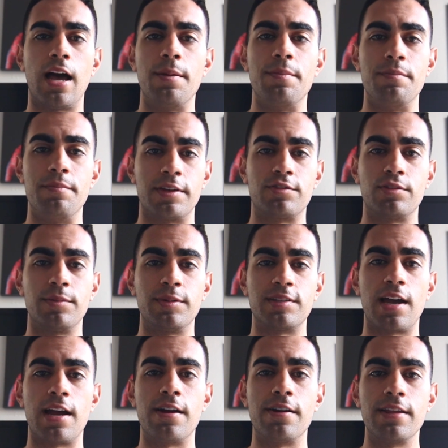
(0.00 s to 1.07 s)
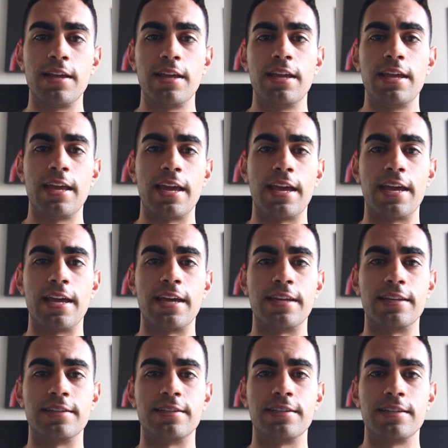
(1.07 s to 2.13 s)
I'm extremely tired,
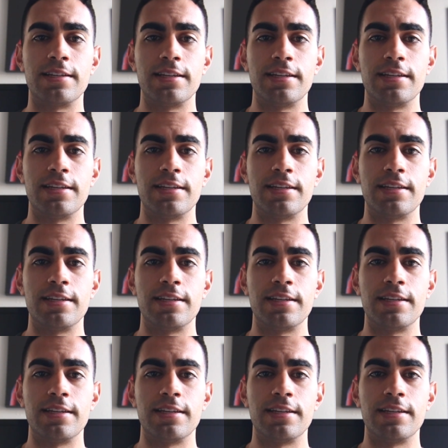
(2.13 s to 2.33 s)
and